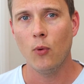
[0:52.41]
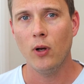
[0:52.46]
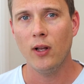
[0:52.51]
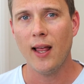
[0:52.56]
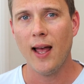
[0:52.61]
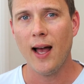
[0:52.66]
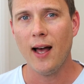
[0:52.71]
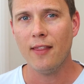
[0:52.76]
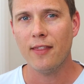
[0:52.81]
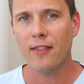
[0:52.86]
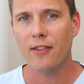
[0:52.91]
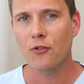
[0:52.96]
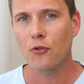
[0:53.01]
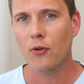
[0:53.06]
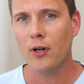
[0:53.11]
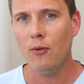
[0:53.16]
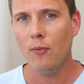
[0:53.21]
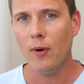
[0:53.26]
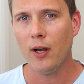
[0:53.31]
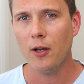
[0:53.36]
Well, our
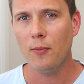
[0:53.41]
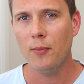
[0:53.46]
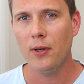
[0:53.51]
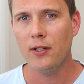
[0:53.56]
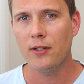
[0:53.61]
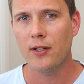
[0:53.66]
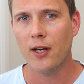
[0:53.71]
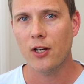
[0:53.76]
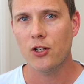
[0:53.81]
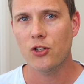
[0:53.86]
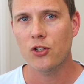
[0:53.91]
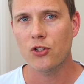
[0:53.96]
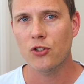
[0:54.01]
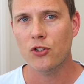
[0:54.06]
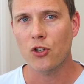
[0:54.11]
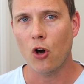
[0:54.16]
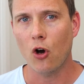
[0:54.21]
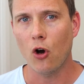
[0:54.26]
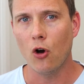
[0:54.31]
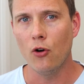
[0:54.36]
three
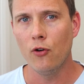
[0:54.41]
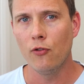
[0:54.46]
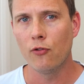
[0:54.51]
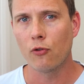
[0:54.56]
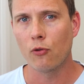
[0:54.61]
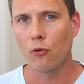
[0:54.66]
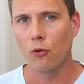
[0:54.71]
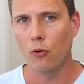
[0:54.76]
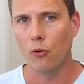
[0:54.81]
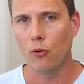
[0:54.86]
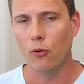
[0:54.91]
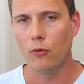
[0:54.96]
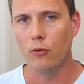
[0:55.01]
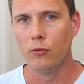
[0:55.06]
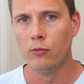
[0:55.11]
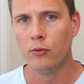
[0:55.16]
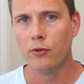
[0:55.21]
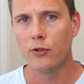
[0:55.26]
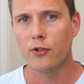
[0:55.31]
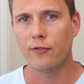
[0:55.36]
recommendations
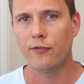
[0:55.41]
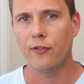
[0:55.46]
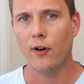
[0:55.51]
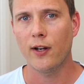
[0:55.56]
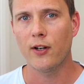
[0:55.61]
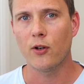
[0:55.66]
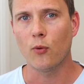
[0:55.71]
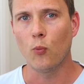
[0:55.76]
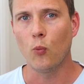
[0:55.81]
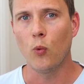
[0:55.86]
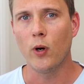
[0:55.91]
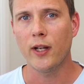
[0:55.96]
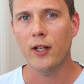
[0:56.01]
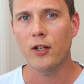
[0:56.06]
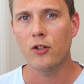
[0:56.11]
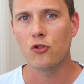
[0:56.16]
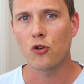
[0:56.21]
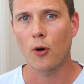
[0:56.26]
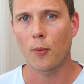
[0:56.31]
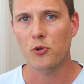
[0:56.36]
overall to find a
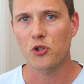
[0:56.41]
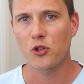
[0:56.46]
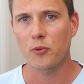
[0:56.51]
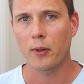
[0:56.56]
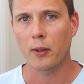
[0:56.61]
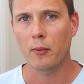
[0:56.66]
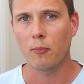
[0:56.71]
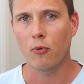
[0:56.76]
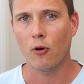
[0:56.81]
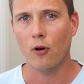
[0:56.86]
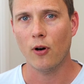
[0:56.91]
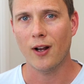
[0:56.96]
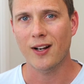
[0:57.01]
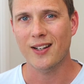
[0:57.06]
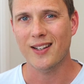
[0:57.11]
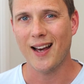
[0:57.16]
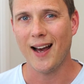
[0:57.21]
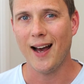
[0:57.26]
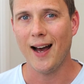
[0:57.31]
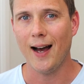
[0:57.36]
winning dropshipping
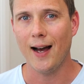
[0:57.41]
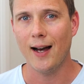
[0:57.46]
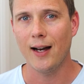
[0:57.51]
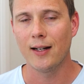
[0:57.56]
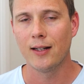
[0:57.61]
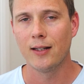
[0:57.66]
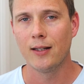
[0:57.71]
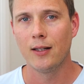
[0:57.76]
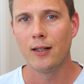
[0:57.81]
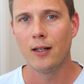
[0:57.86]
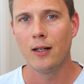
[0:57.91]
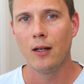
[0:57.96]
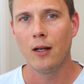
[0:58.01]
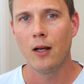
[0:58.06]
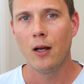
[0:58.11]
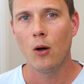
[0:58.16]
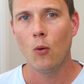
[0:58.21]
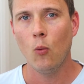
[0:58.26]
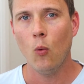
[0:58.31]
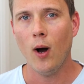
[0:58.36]
product are:
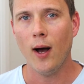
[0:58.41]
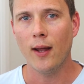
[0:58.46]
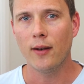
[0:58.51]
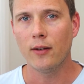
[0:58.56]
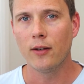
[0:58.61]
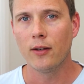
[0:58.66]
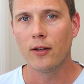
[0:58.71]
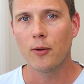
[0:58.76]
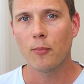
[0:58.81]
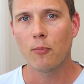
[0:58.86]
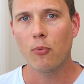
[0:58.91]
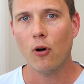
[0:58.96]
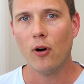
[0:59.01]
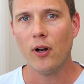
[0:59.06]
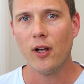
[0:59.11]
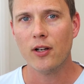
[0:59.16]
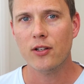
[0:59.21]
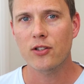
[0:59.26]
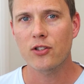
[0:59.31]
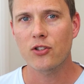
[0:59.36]
one, the
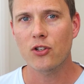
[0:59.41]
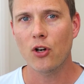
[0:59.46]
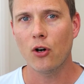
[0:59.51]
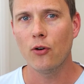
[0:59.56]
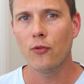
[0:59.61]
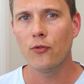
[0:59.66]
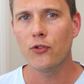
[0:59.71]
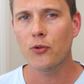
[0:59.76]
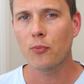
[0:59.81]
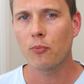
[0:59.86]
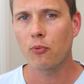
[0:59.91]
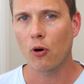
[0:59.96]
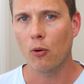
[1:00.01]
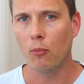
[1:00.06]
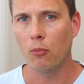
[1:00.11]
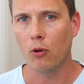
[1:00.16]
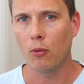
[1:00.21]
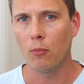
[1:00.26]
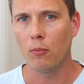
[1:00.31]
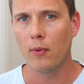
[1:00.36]
product solves a
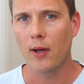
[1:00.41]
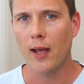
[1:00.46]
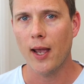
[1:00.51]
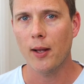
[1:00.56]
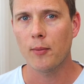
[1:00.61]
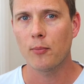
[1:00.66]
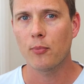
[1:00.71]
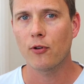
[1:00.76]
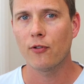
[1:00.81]
problem and